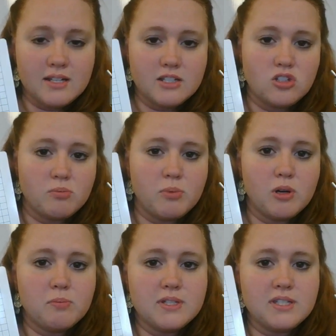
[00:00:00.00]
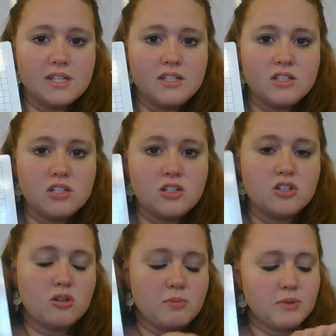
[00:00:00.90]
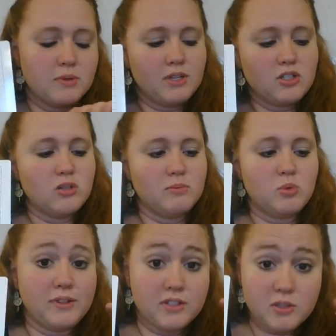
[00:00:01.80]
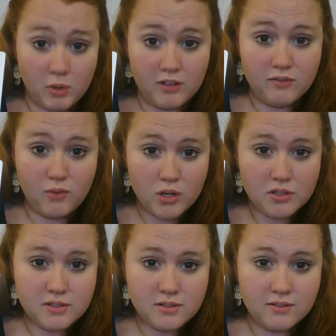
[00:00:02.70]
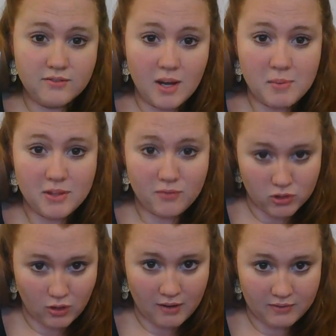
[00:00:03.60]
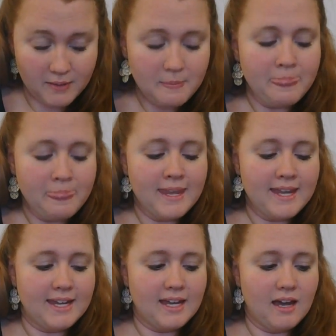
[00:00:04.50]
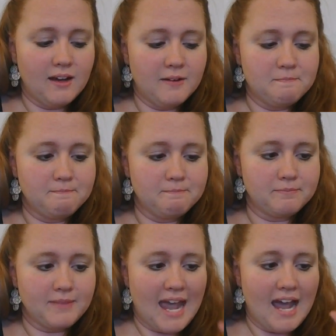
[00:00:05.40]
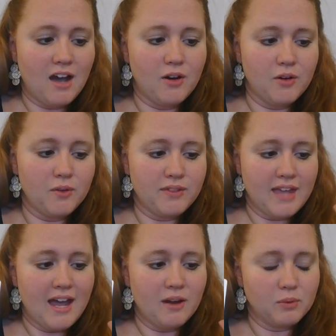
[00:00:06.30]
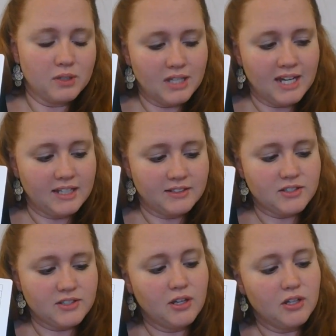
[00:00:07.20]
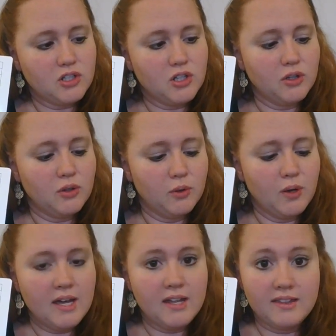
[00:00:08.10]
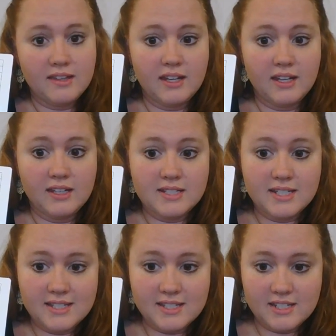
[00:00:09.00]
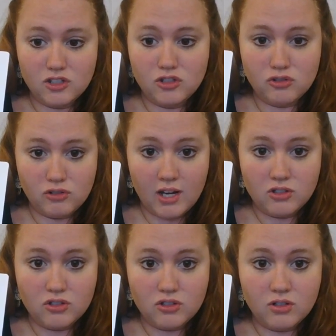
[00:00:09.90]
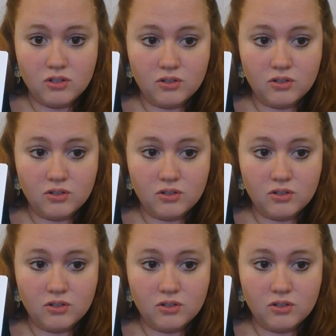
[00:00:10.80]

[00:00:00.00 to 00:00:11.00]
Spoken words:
Your purpose is to determine the relationship between the spring force, found by the force of gravity, how that relates to the distance stretched.